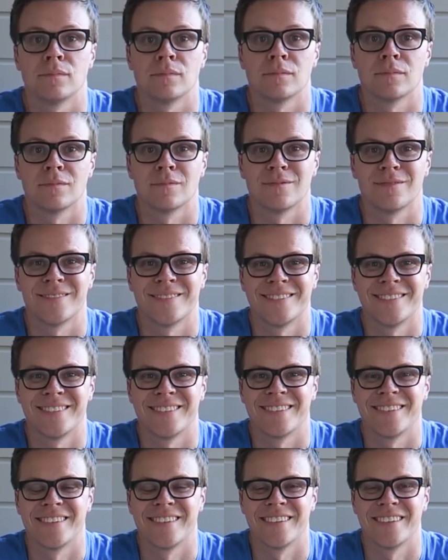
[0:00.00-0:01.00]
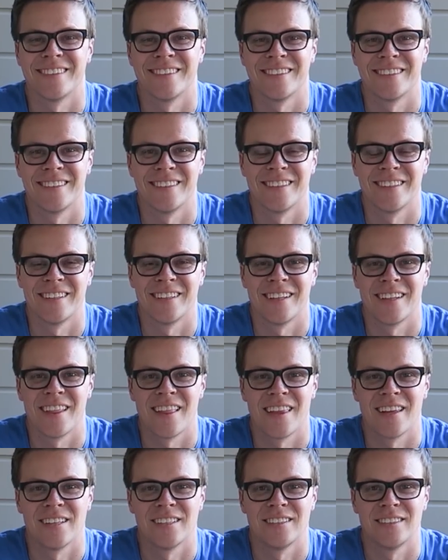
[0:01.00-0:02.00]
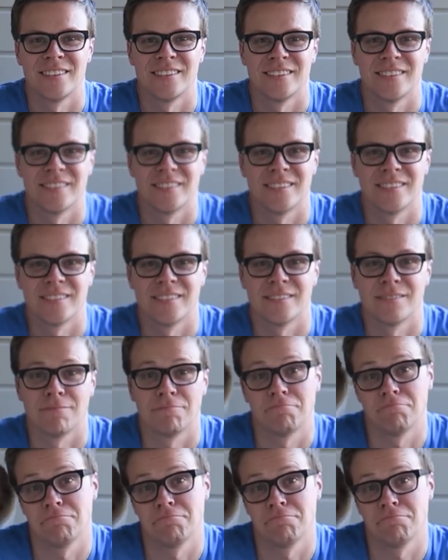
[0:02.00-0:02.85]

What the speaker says: (silent)